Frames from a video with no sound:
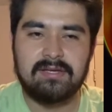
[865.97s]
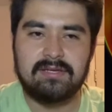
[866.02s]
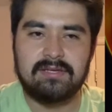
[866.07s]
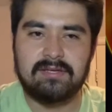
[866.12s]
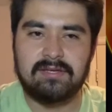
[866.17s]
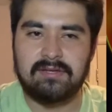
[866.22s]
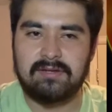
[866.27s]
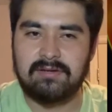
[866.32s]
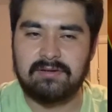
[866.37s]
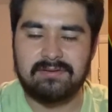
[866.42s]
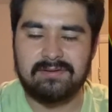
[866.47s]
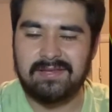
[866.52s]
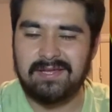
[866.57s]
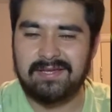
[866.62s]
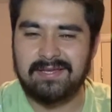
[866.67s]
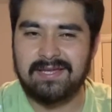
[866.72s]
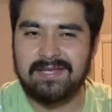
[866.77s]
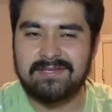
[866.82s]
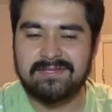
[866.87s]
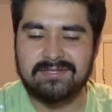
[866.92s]

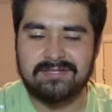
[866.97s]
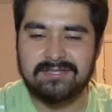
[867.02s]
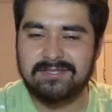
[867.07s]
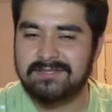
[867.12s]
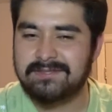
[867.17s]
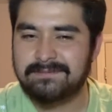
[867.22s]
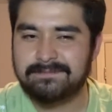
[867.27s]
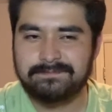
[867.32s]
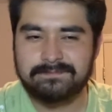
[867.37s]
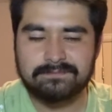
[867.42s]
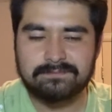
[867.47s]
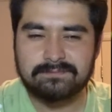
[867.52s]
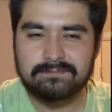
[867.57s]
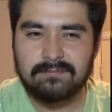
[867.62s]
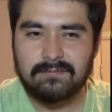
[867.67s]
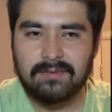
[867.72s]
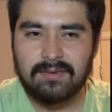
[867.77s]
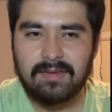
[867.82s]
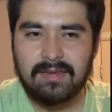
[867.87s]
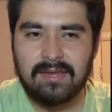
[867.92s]
Like it just
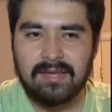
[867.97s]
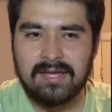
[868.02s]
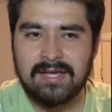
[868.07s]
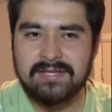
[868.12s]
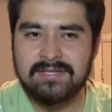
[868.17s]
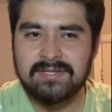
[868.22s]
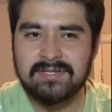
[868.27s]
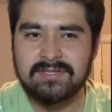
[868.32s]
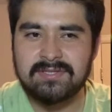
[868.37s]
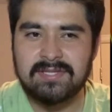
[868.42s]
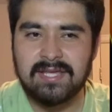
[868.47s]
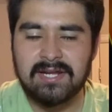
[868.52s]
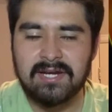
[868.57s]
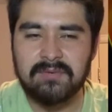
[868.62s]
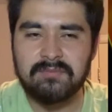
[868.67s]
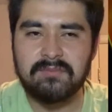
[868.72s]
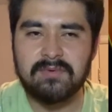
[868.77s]
didn't